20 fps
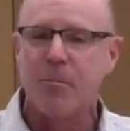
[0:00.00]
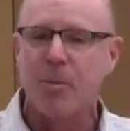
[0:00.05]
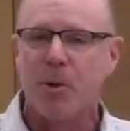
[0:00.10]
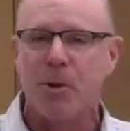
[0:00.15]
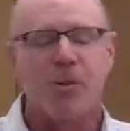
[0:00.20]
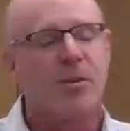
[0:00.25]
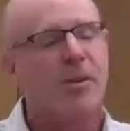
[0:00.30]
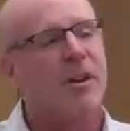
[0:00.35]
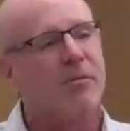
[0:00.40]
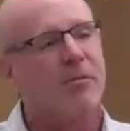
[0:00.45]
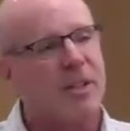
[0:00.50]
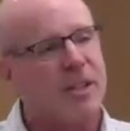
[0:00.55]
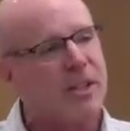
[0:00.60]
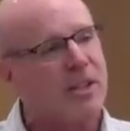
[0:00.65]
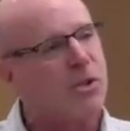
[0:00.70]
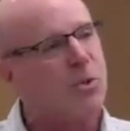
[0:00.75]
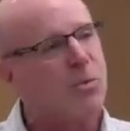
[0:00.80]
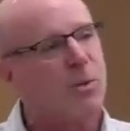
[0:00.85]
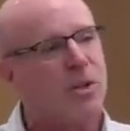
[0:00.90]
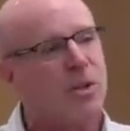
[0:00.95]
the birth of
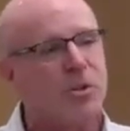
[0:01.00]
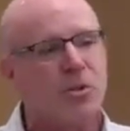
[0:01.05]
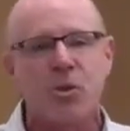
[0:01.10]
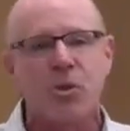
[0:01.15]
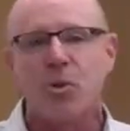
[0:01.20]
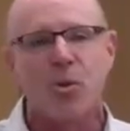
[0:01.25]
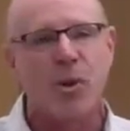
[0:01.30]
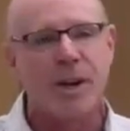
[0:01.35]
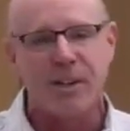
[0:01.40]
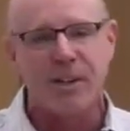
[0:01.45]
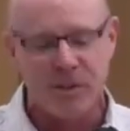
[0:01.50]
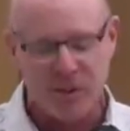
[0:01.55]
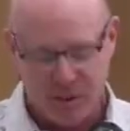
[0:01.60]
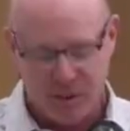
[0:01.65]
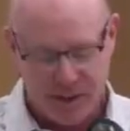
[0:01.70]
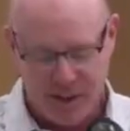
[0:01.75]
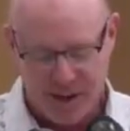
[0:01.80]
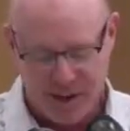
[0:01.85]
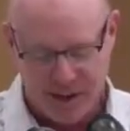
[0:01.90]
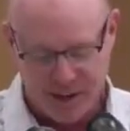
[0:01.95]
Israel's
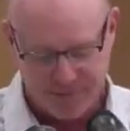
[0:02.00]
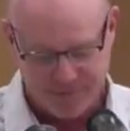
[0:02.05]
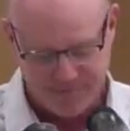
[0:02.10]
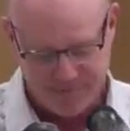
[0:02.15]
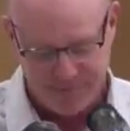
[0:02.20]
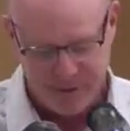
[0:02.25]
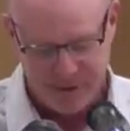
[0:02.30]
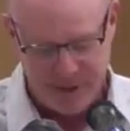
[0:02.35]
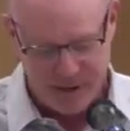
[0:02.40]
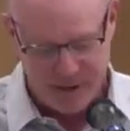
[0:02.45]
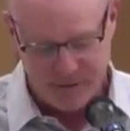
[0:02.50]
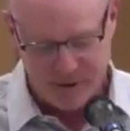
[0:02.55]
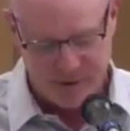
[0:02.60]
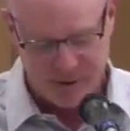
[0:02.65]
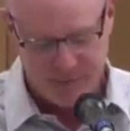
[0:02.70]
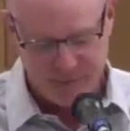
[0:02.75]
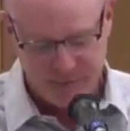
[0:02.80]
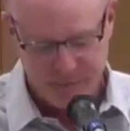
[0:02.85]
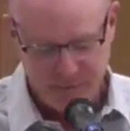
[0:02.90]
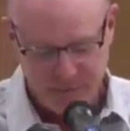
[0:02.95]
greatest king,
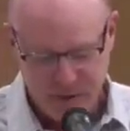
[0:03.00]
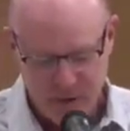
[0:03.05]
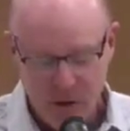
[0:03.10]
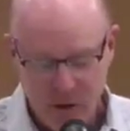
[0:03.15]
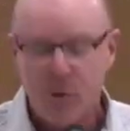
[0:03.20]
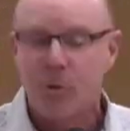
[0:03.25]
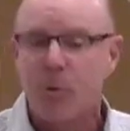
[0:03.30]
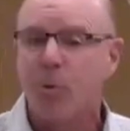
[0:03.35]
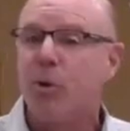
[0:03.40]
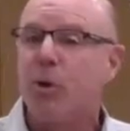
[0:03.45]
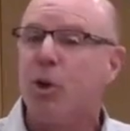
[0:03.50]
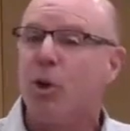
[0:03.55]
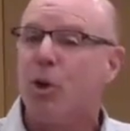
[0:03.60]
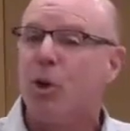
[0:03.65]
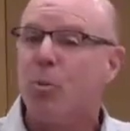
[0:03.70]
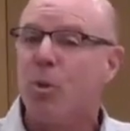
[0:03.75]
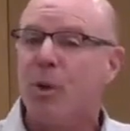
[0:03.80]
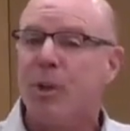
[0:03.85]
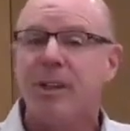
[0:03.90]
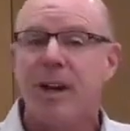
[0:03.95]
David, through
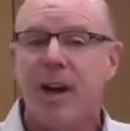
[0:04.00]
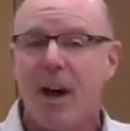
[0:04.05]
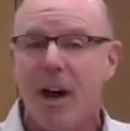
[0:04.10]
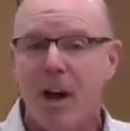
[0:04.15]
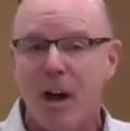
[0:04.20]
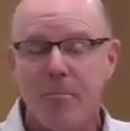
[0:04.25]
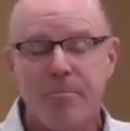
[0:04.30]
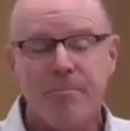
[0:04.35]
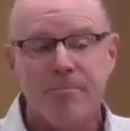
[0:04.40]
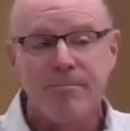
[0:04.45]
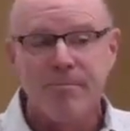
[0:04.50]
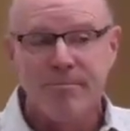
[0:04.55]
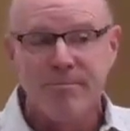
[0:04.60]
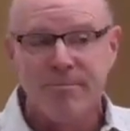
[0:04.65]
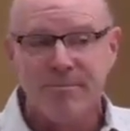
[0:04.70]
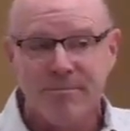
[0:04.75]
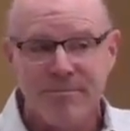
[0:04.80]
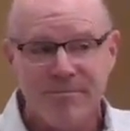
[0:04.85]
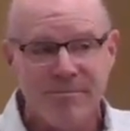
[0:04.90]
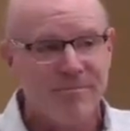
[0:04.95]
whom would come
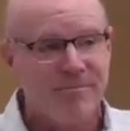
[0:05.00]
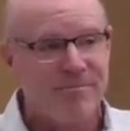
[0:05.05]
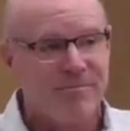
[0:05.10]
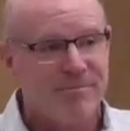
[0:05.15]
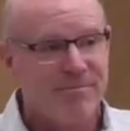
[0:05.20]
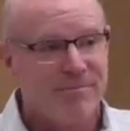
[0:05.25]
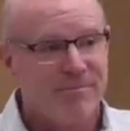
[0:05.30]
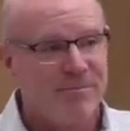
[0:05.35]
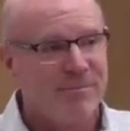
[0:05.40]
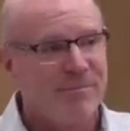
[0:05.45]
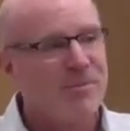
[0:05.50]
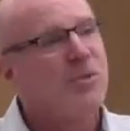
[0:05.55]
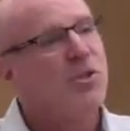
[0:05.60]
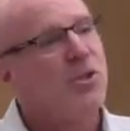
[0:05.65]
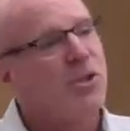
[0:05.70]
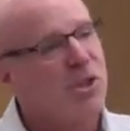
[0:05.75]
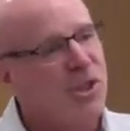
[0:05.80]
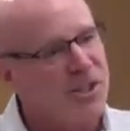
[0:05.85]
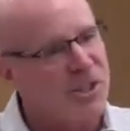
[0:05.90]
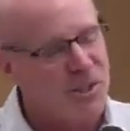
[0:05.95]

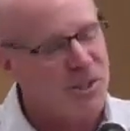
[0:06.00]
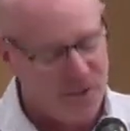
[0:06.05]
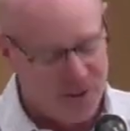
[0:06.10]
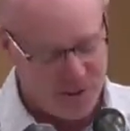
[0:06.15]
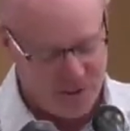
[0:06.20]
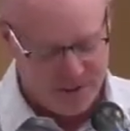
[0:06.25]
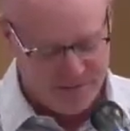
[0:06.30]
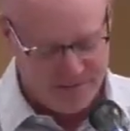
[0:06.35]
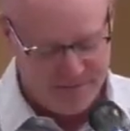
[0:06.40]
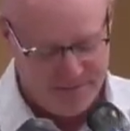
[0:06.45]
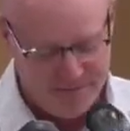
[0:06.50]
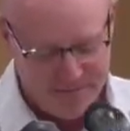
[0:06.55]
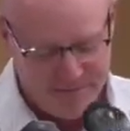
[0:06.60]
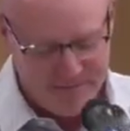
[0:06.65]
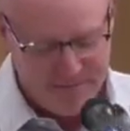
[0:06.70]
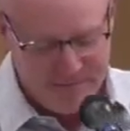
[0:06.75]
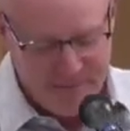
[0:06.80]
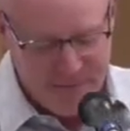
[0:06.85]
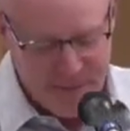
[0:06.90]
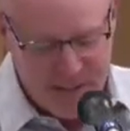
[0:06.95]
Jesus.
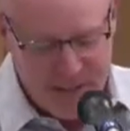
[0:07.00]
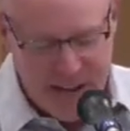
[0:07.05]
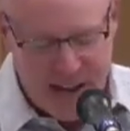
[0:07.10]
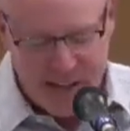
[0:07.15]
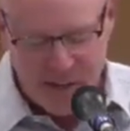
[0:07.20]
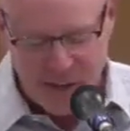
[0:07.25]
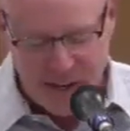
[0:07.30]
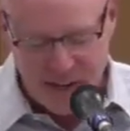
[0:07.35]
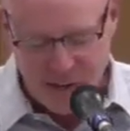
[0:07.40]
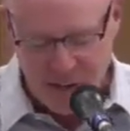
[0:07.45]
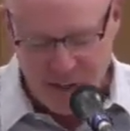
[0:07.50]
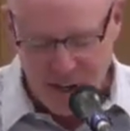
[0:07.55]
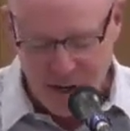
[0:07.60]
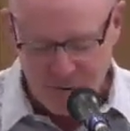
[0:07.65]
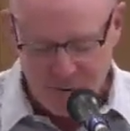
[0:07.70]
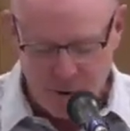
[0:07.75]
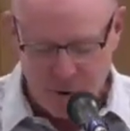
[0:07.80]
As Isaiah